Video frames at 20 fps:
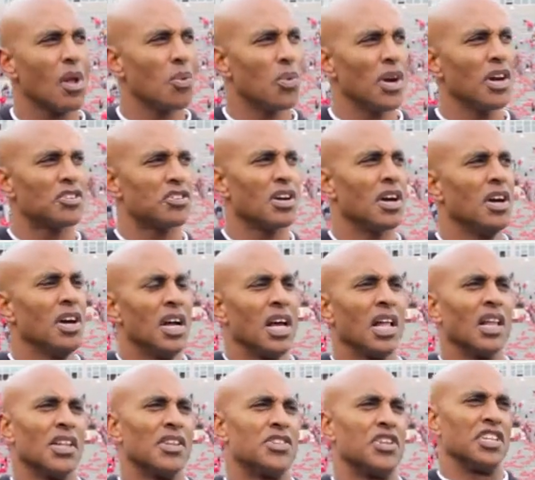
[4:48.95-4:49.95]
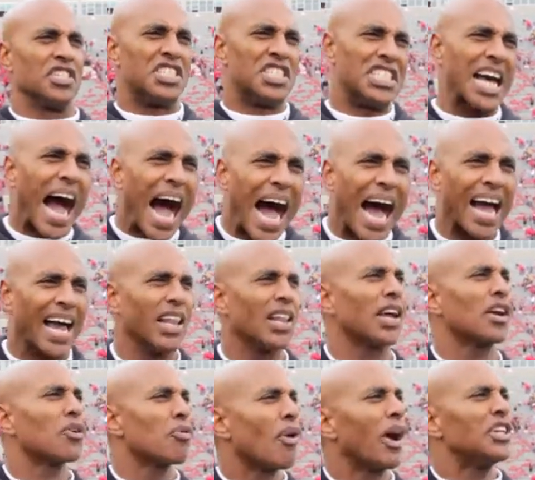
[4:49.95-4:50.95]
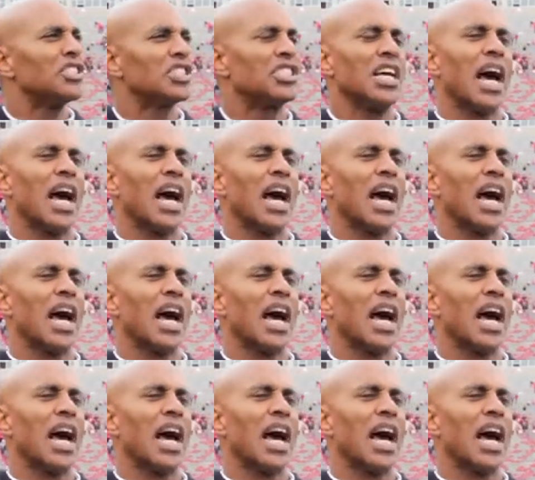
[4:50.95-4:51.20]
We are to, to die, like Christ